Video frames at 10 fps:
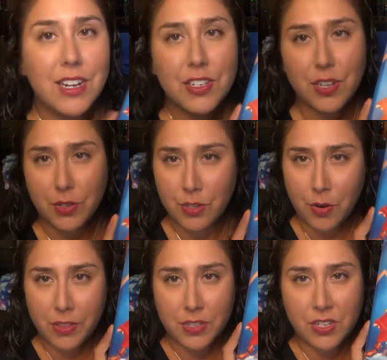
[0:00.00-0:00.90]
So,
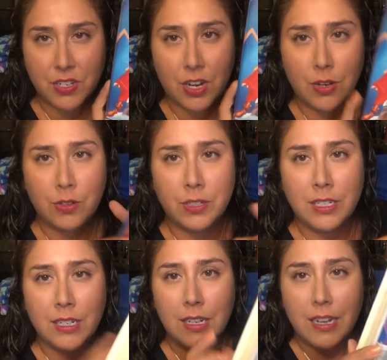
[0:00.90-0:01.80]
Sword in the
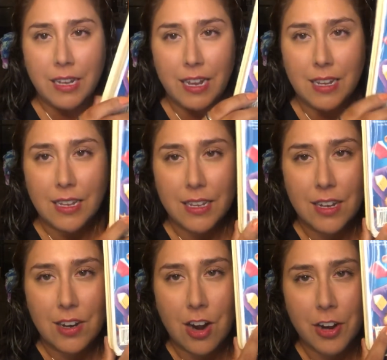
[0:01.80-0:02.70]
Stone,
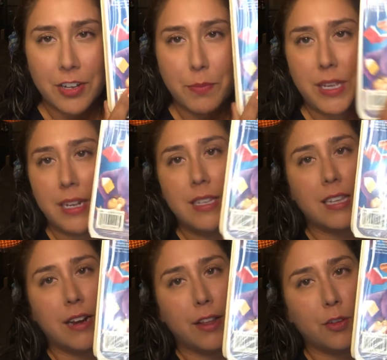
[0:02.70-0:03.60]
Archimedes,
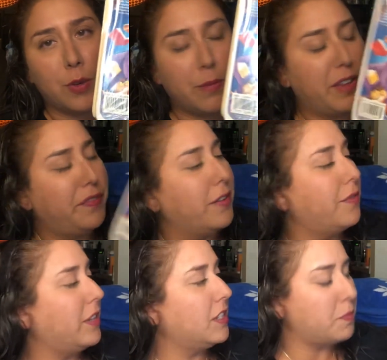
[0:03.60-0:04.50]
another one of my favorite
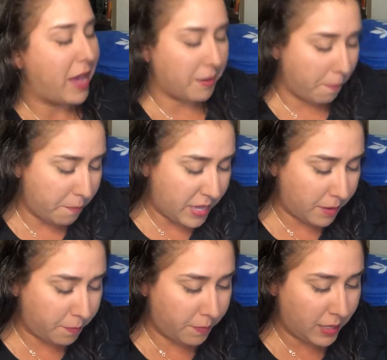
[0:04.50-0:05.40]
villains, Madame
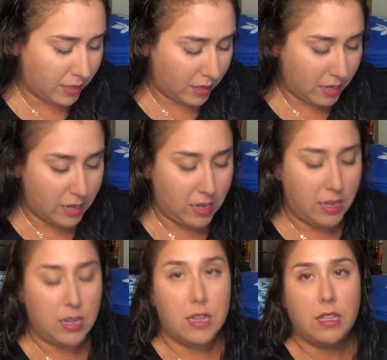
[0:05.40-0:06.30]
Mim.
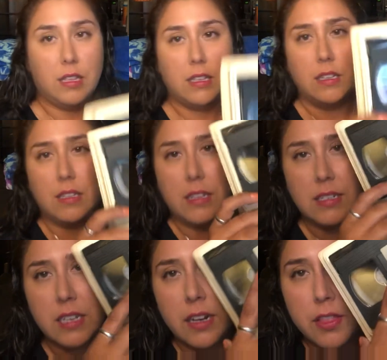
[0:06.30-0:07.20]

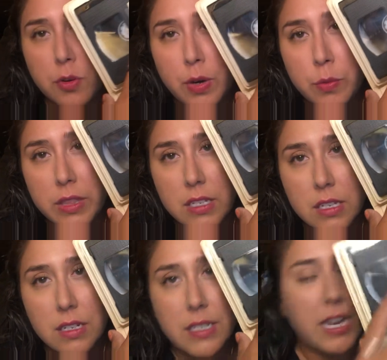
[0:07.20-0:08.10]
It's another one with the
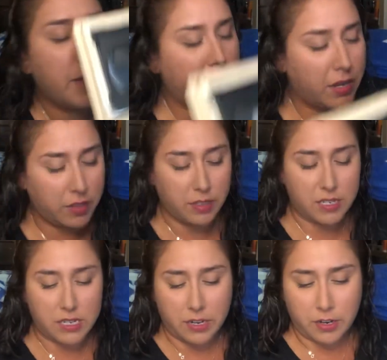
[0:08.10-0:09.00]
diamond on the
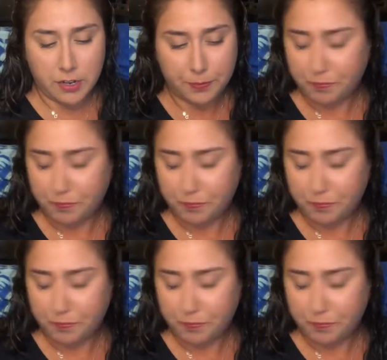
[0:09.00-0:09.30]
sticker.